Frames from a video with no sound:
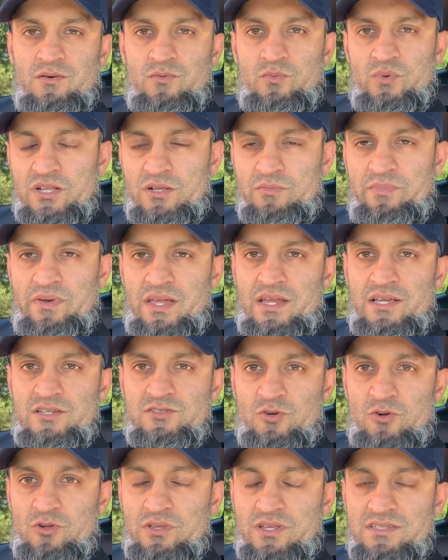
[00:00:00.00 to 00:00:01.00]
wheel bearings,
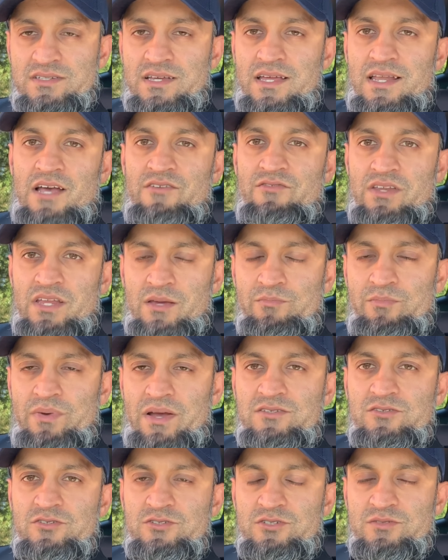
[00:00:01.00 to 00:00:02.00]
all these can have an
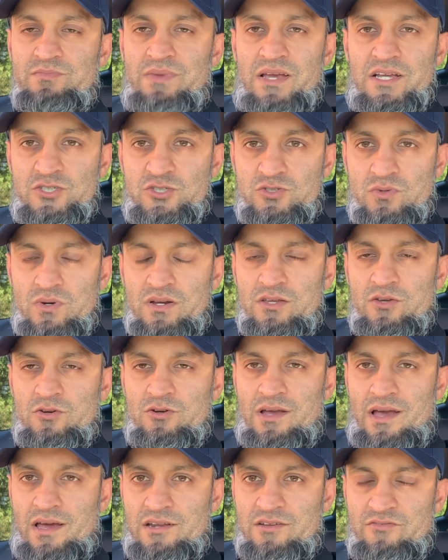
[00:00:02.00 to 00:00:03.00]
impact. So just make sure your
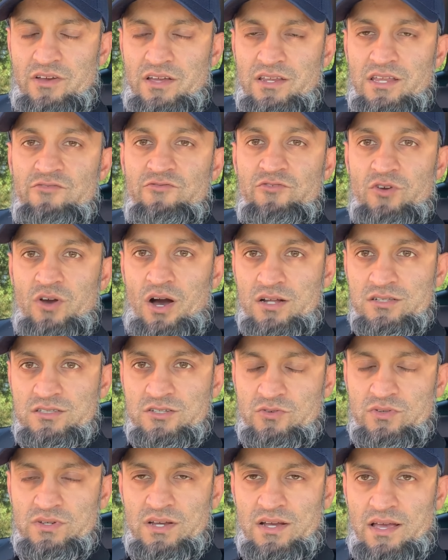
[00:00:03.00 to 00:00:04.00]
caravan, if you are
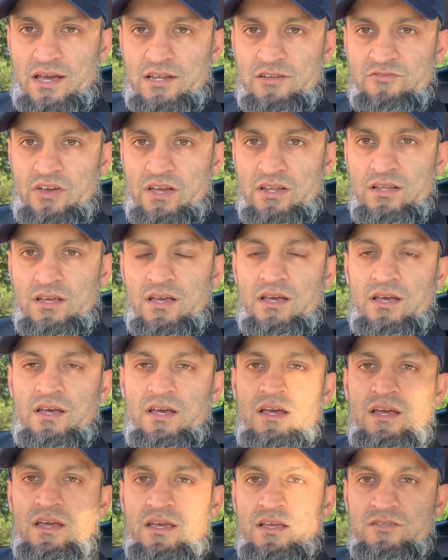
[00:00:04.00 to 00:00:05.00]
towing a caravan,
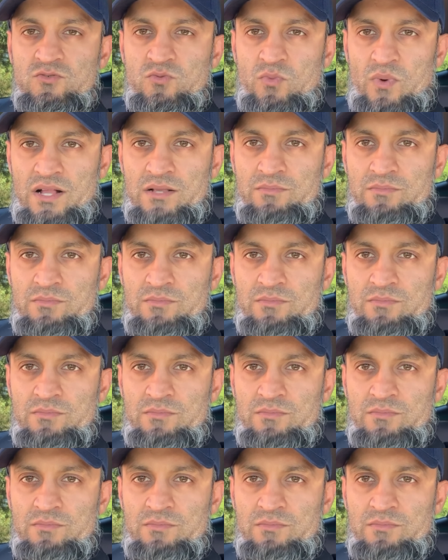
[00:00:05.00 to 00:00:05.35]
is well